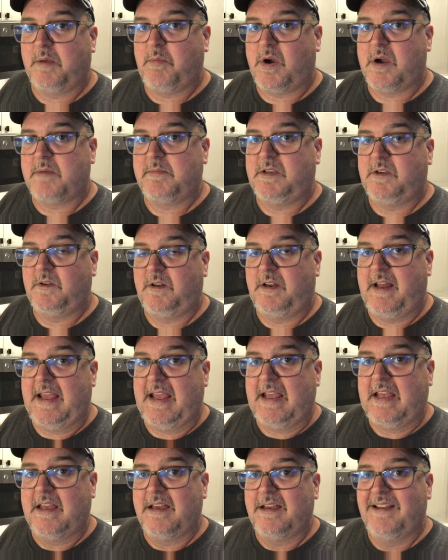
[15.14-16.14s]
and Barbecue
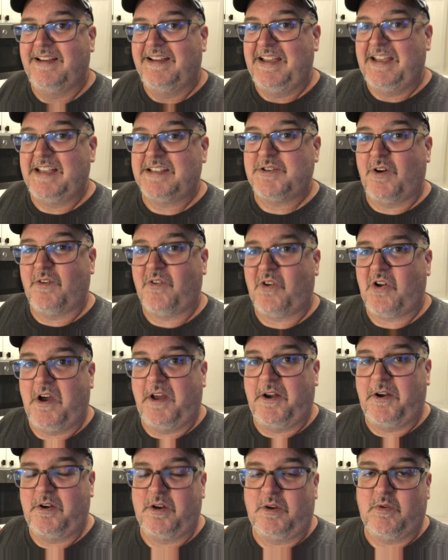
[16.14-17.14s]
today. It's over
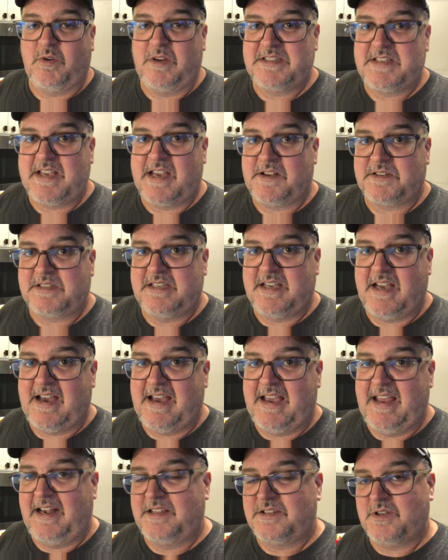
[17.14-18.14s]
100 degrees
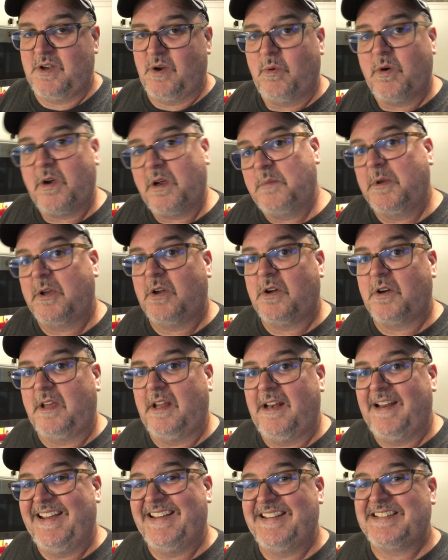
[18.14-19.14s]
outside, so we're going to be
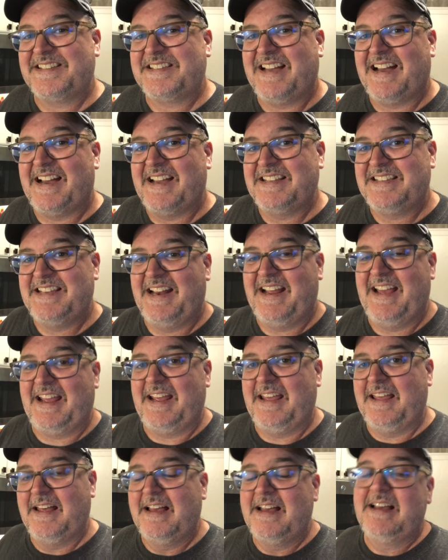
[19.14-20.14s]
cooking inside
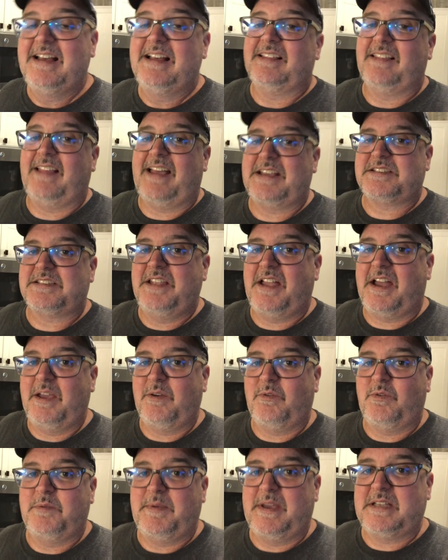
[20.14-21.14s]
today. Last
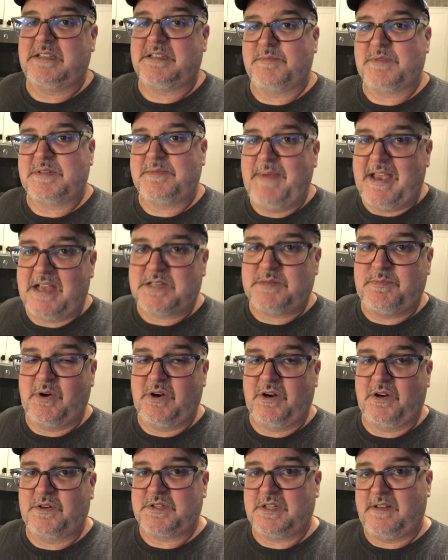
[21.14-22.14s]
night we made some smash
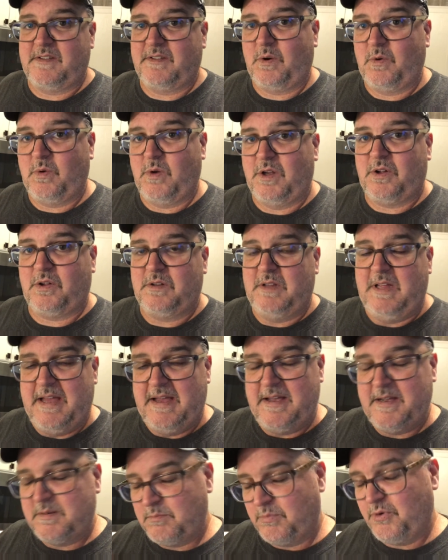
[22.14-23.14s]
burgers on the griddle,
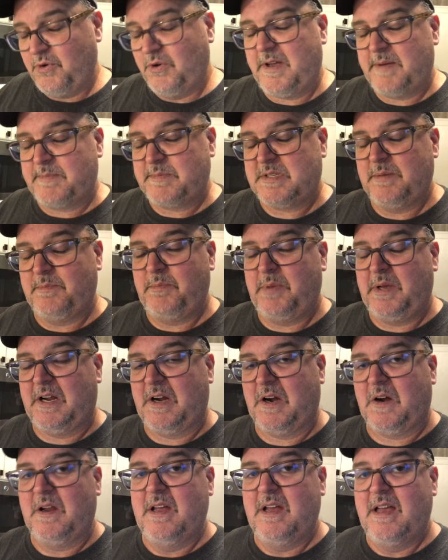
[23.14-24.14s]
brewed up some
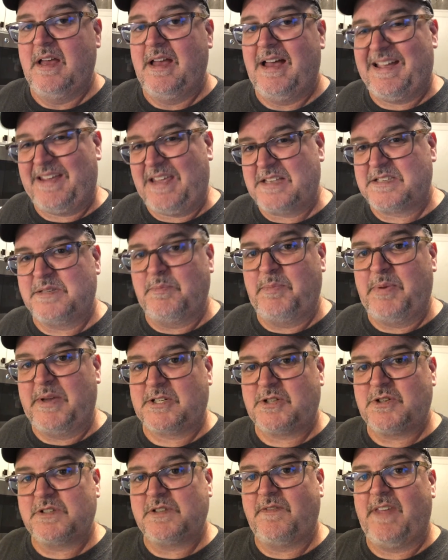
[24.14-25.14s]
beer. I got some
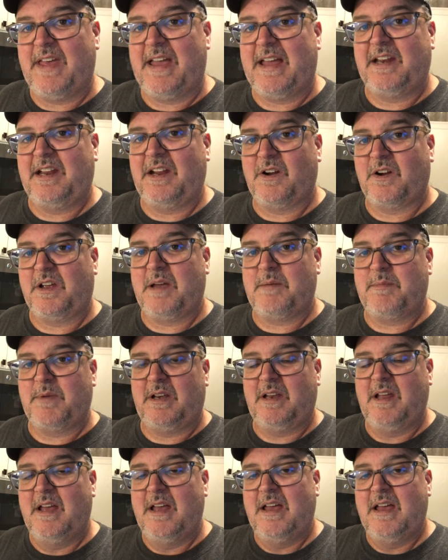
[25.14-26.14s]
pictures of that here
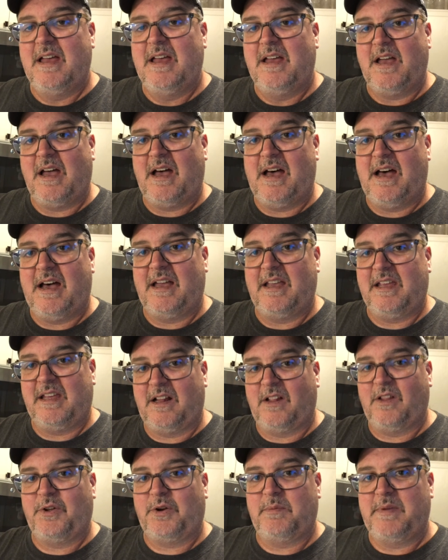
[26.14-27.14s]
coming in
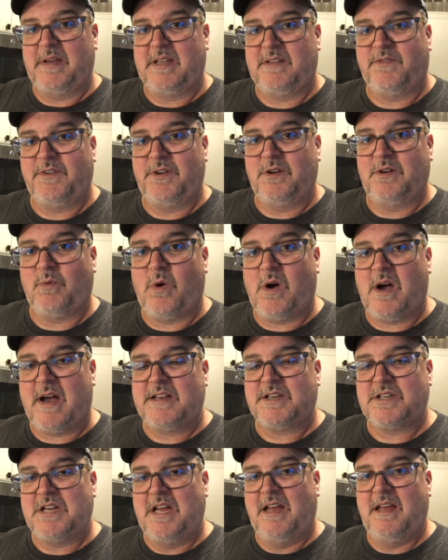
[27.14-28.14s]
a little bit for you to
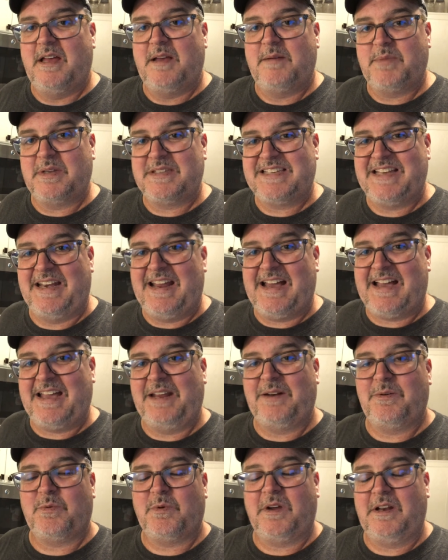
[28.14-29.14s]
watch. But tonight
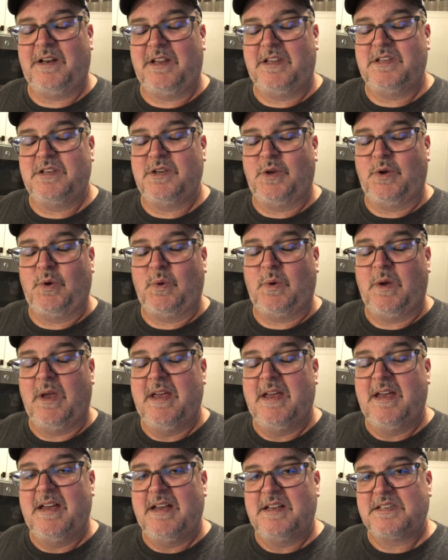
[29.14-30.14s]
we're going to do
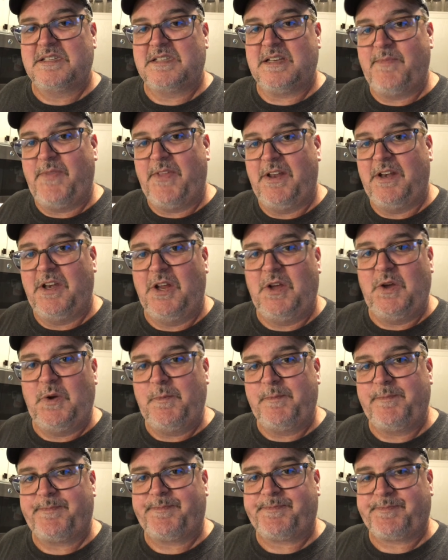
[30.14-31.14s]
something new.
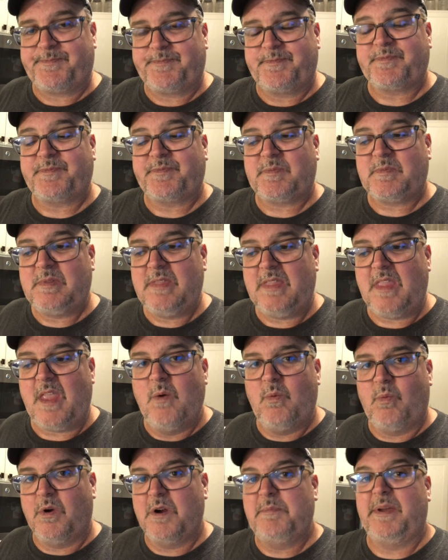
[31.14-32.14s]

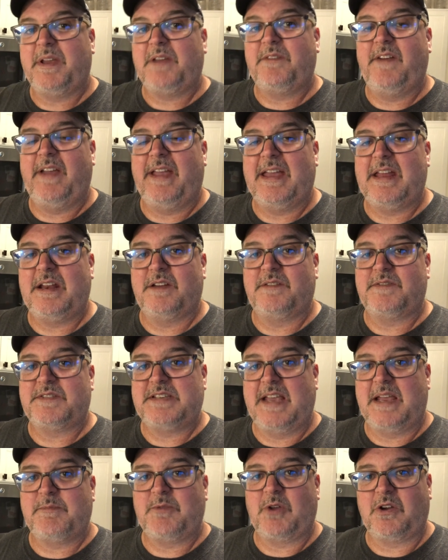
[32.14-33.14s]
We're a big fan of
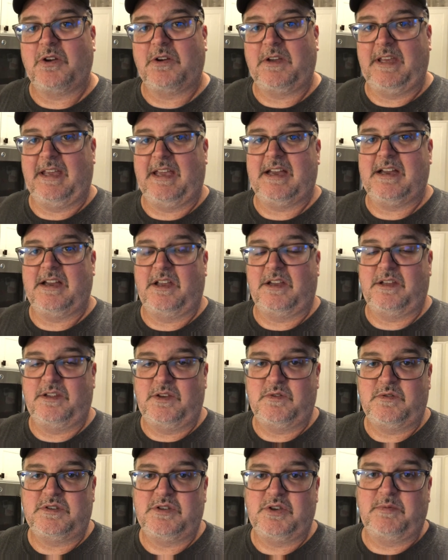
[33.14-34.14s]
Sam the Cooking Guy on
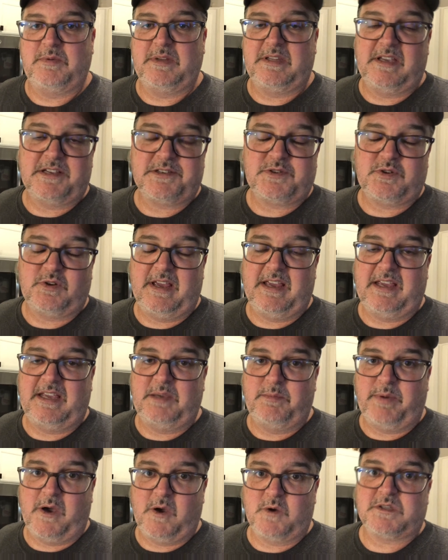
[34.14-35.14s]
YouTube, and yesterday he
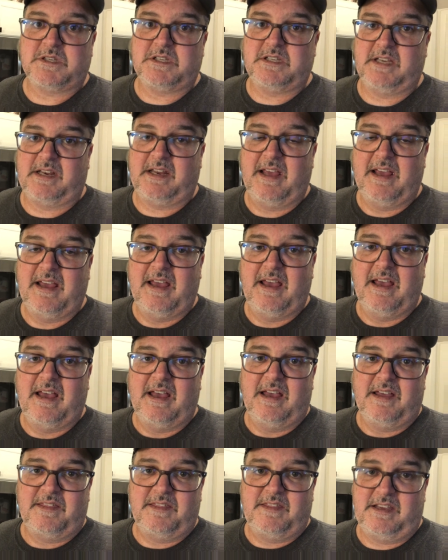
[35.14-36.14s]
posted
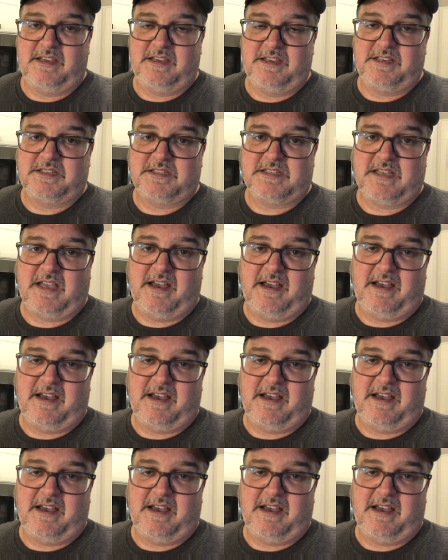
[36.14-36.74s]
these